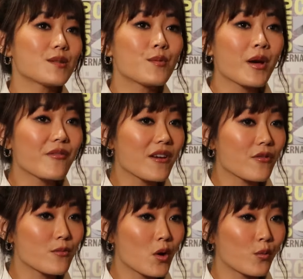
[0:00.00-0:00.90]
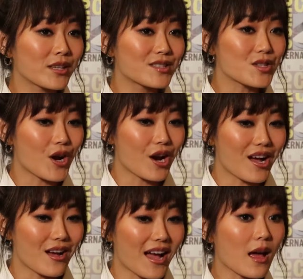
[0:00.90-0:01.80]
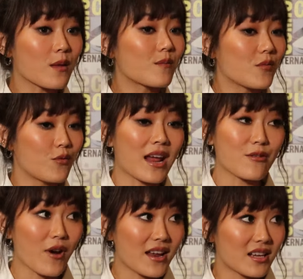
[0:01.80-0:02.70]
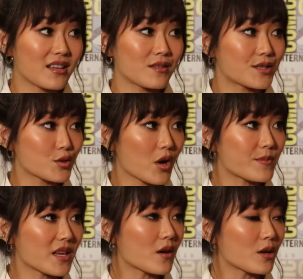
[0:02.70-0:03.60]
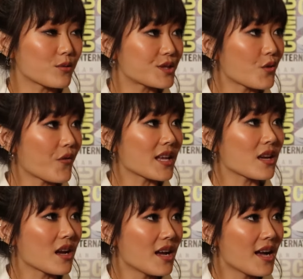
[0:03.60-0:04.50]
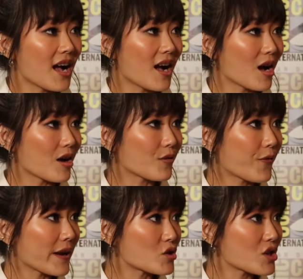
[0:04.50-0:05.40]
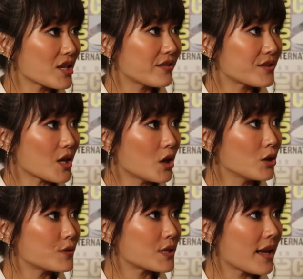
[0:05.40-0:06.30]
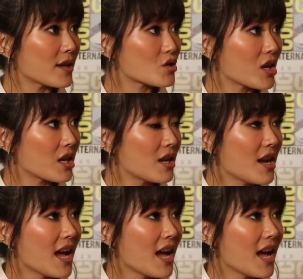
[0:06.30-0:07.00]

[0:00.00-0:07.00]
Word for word: some of my favorite moments are uh, I, I, when I read it in the script, I thought it was so funny. Uh, Frenchie's hallucination